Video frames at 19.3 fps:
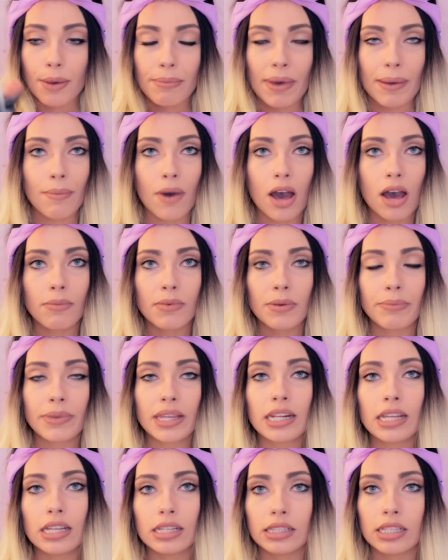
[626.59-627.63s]
My mom
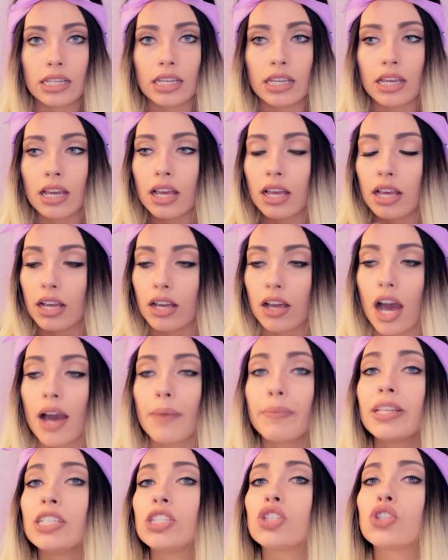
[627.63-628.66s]
immediately
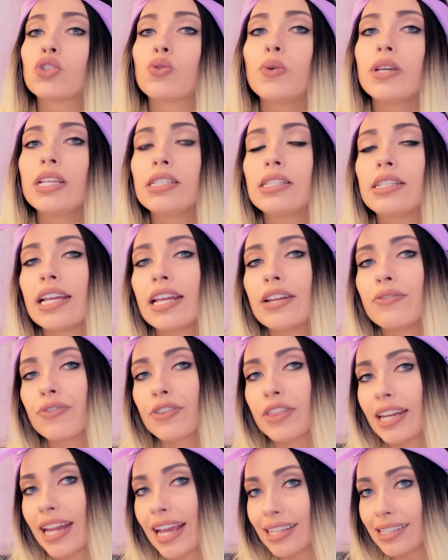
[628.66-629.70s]
got me squeezed in
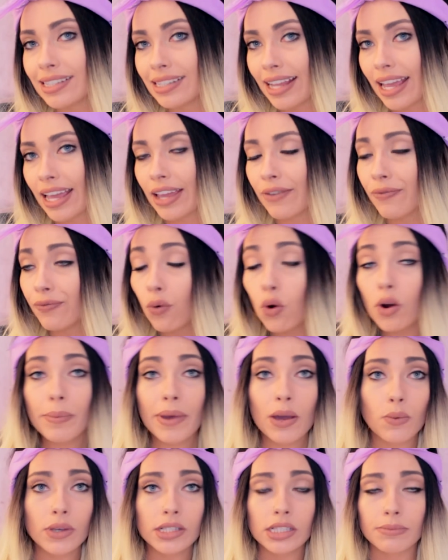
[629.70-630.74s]
for the next day for
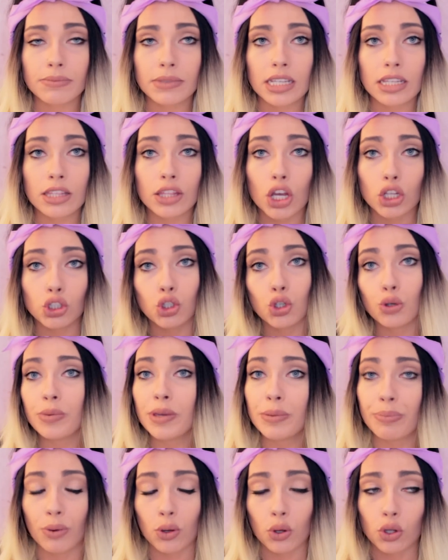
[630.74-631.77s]
my wisdom teeth to
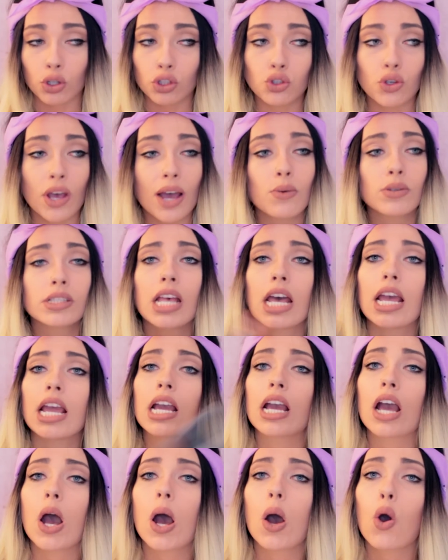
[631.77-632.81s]
be pulled. So I was like,